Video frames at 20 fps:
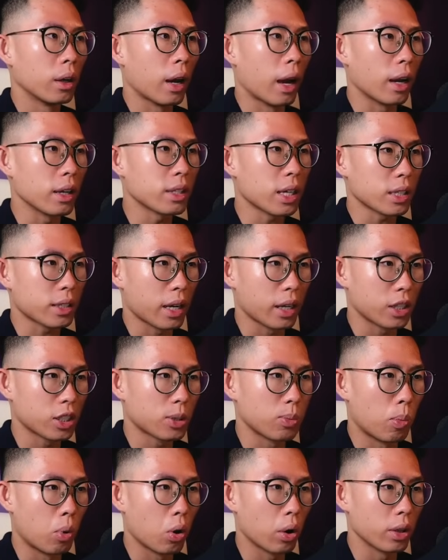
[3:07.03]
And it starts getting
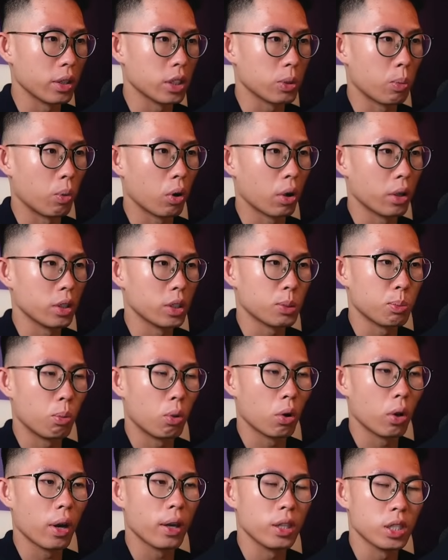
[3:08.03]
smaller and smaller and
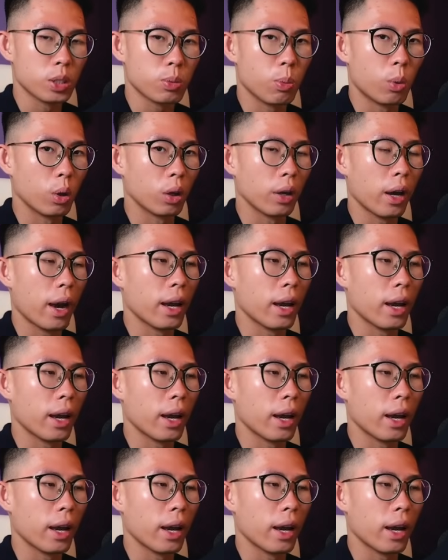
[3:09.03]
smaller and smaller